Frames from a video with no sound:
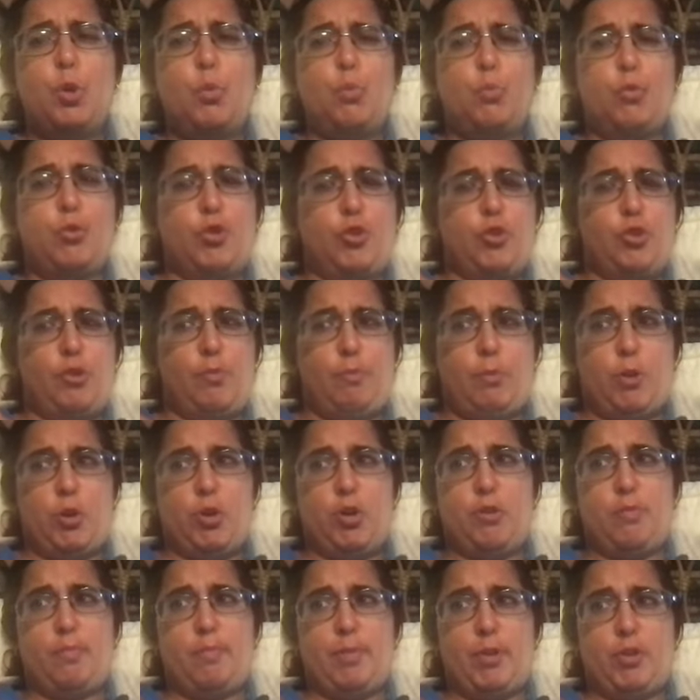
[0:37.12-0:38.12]
which is a
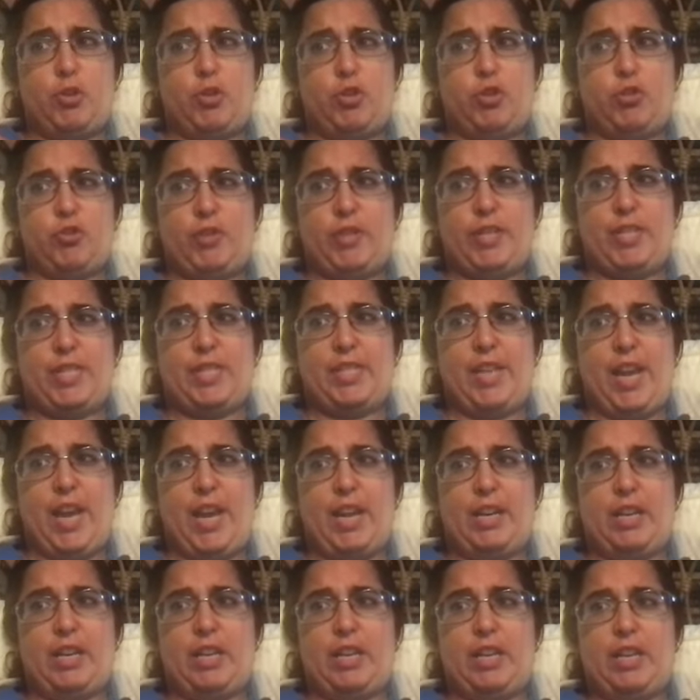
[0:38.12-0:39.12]
murder mystery
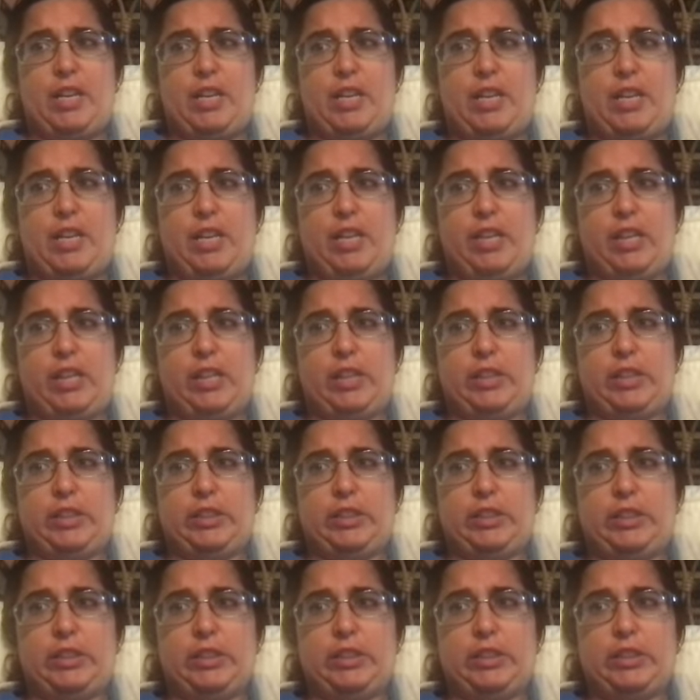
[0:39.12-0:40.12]
set in,
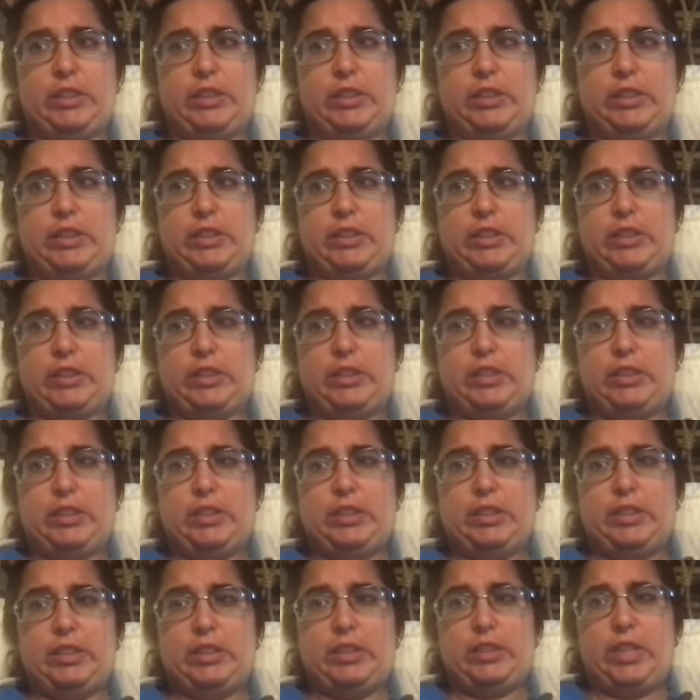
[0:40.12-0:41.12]

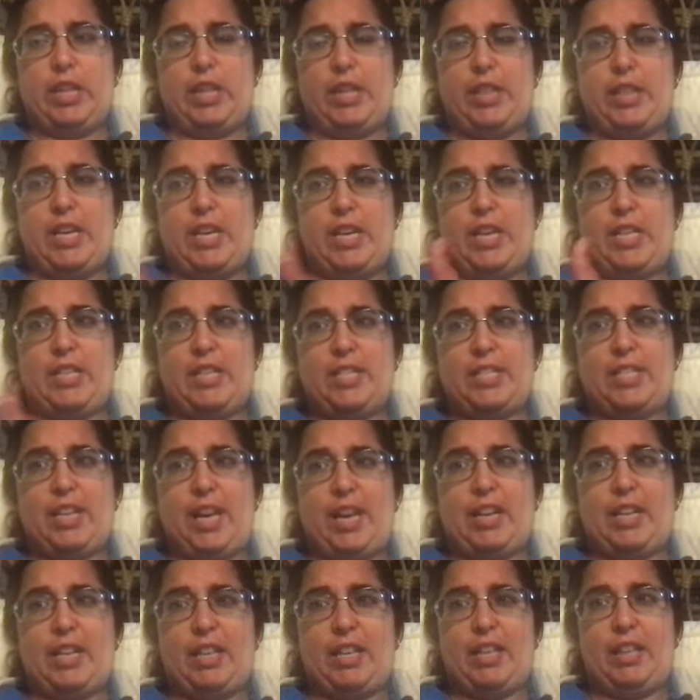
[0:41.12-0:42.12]
I think it's
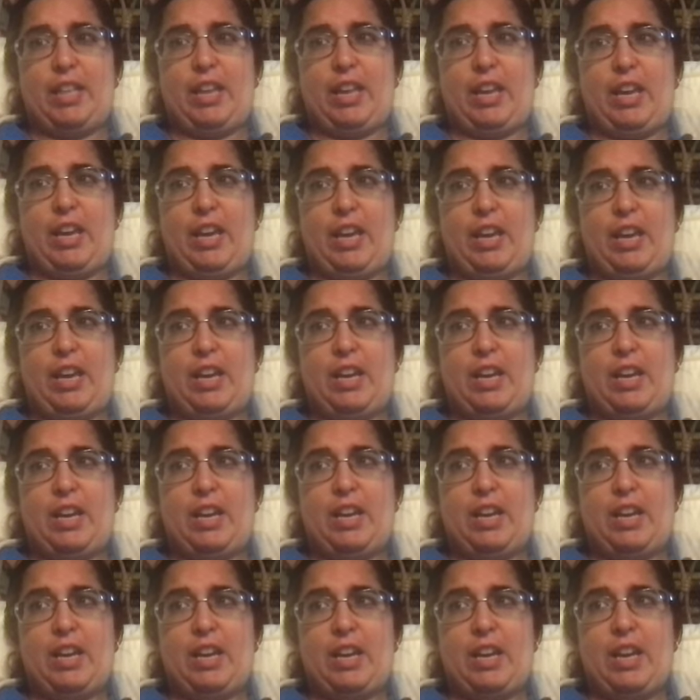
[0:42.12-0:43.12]
set in like
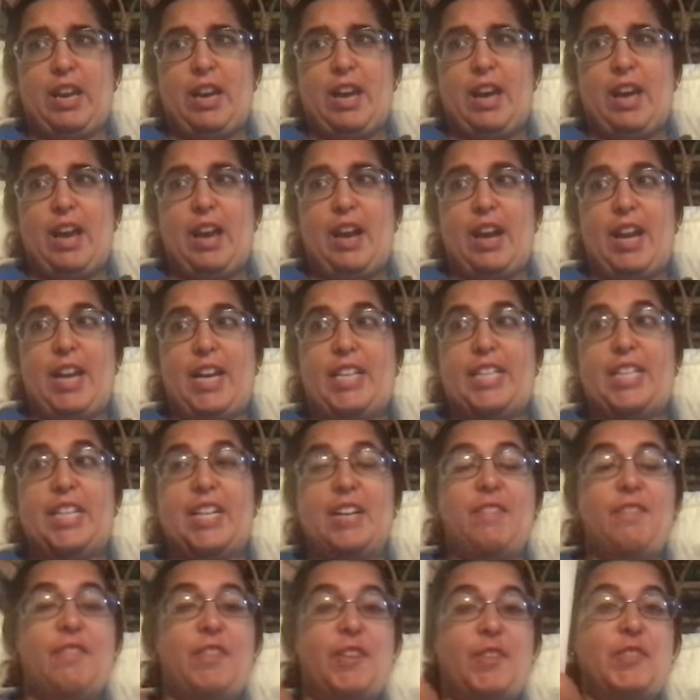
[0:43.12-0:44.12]

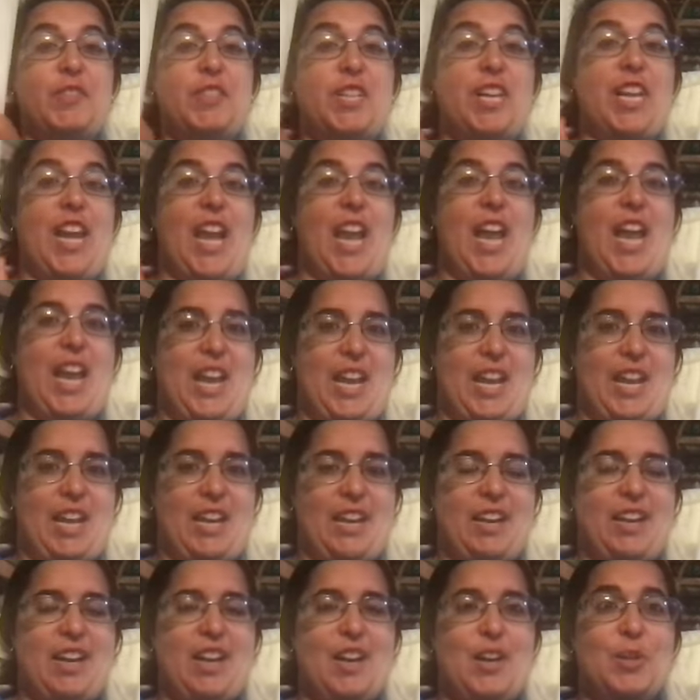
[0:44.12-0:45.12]
1958.
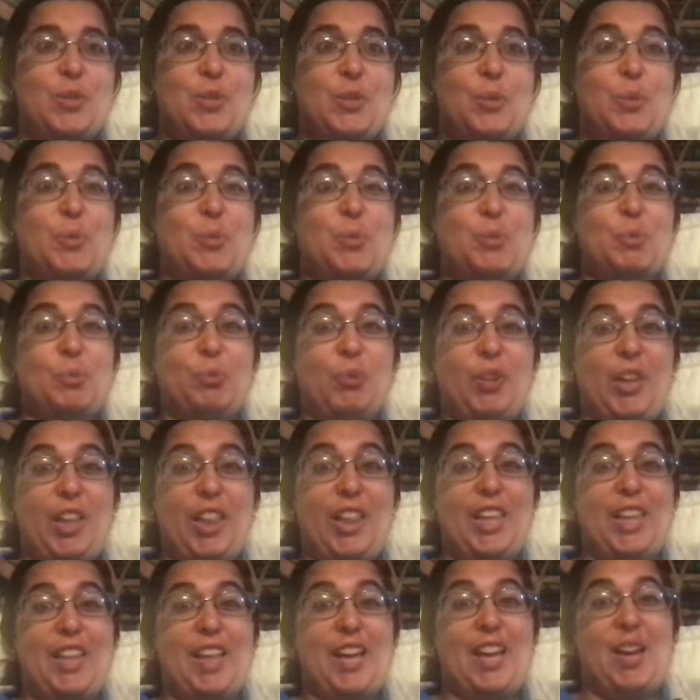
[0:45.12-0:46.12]
So it's really
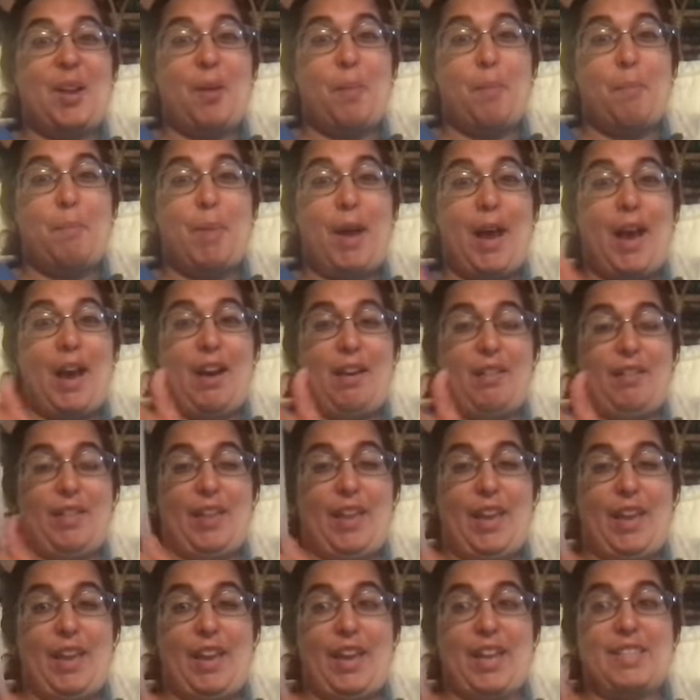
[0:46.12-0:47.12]
like
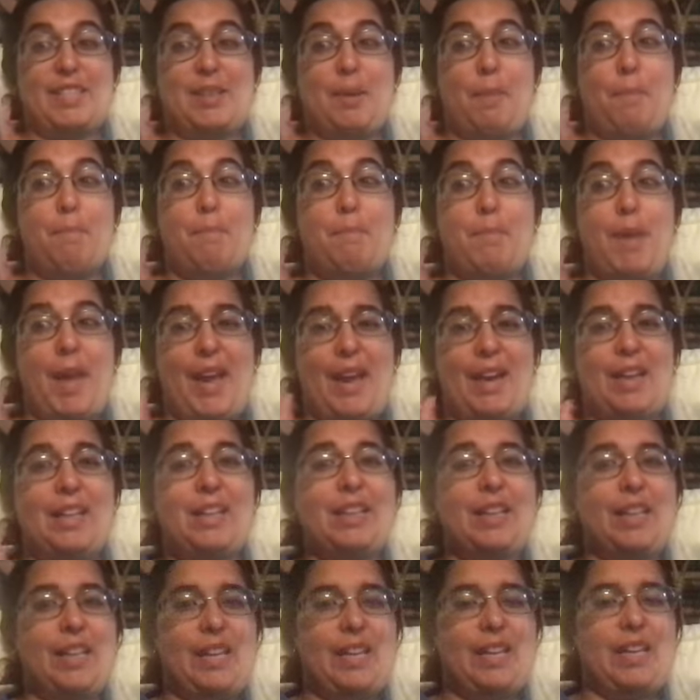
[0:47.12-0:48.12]
compelling. It's a male
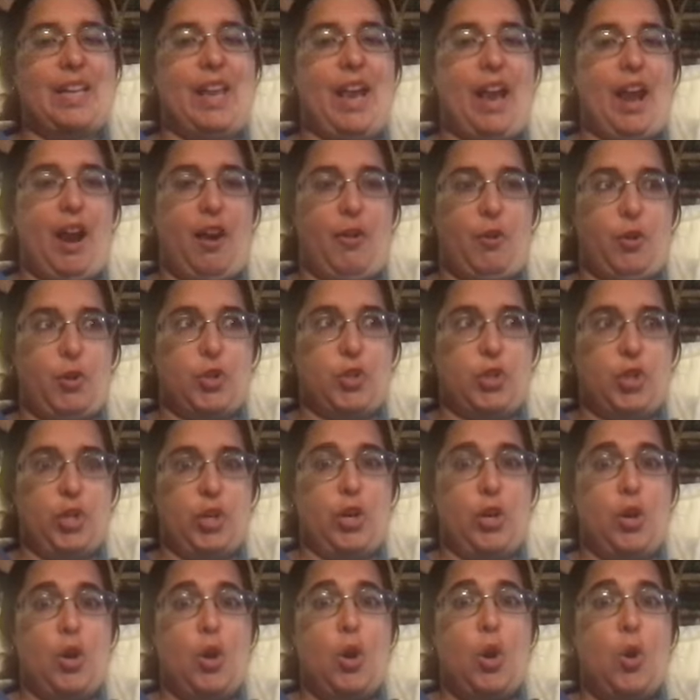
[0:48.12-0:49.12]
lead
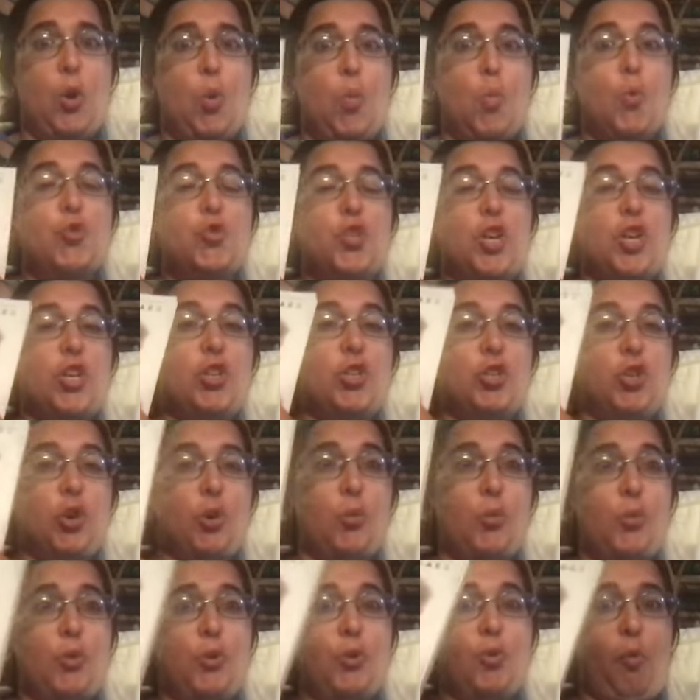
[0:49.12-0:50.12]
character, which I
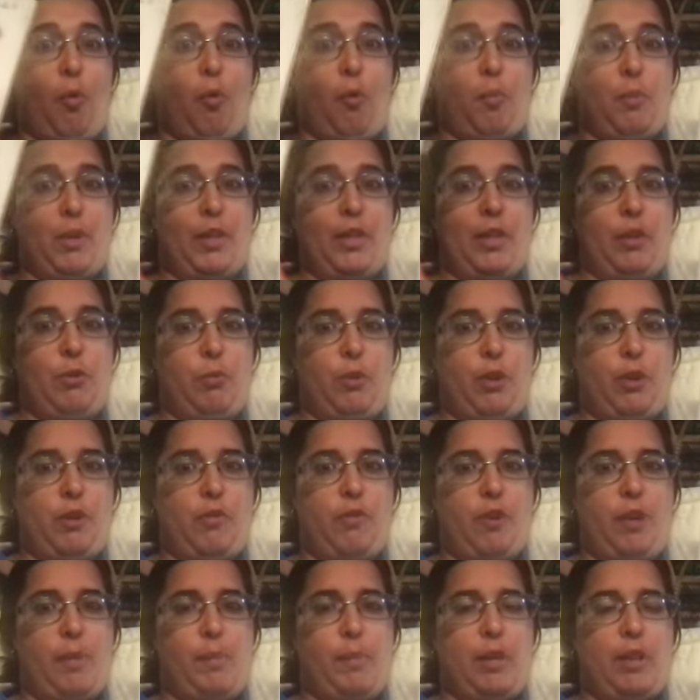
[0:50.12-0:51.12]
don't normally read
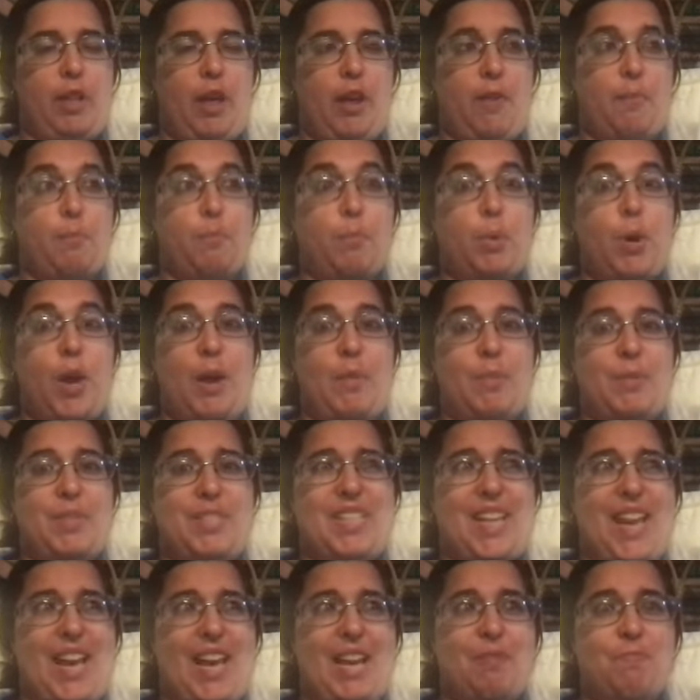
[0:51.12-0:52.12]
from a lot. I would
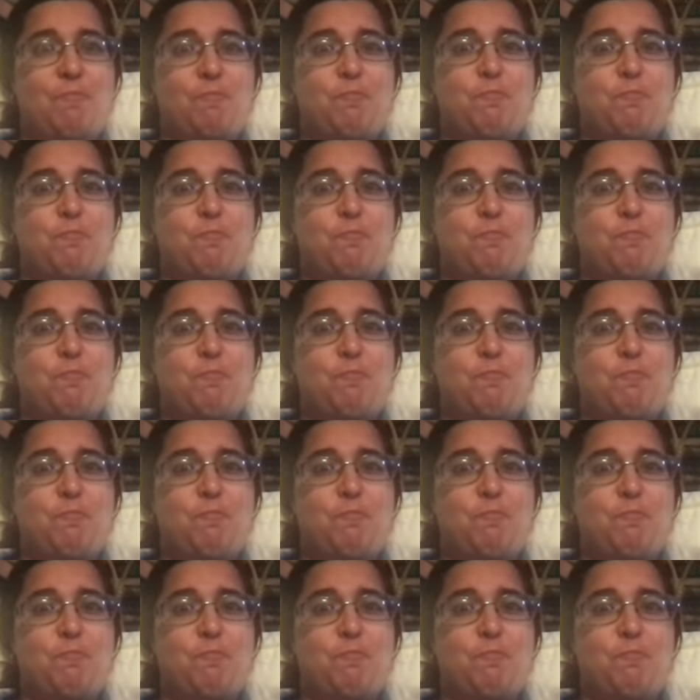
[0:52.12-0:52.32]
say